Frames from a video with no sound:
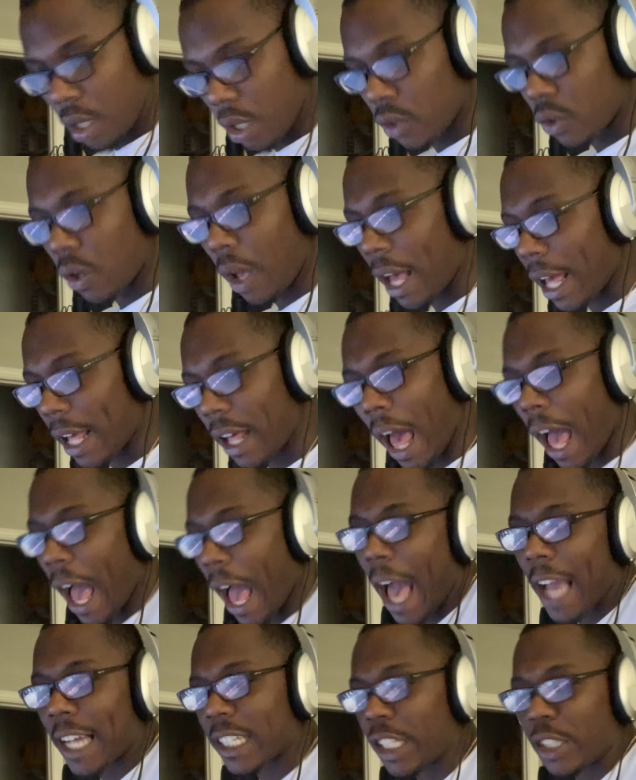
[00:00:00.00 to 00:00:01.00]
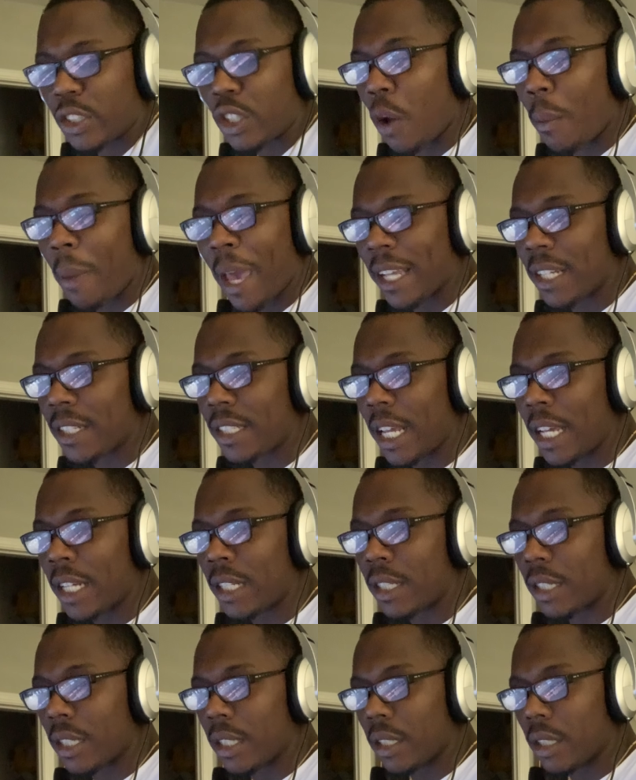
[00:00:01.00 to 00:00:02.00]
So I could just go back and
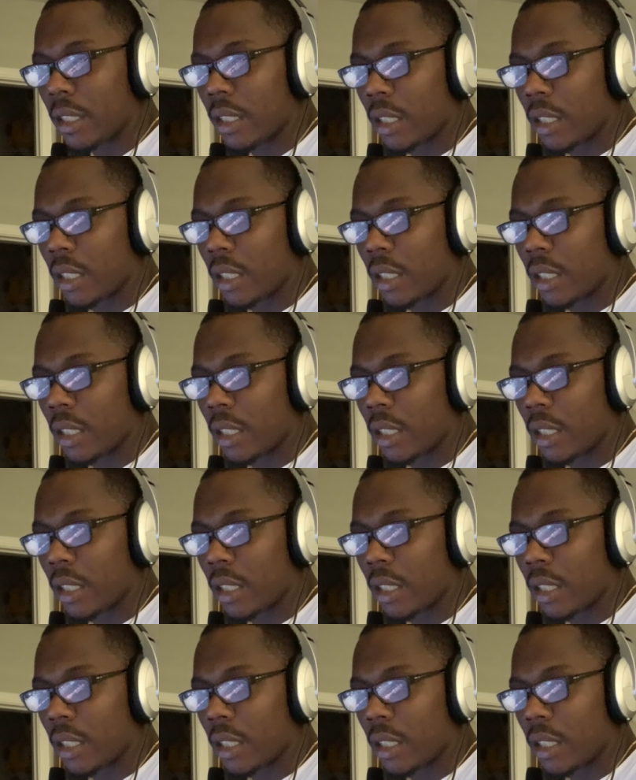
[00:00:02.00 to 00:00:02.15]
change it.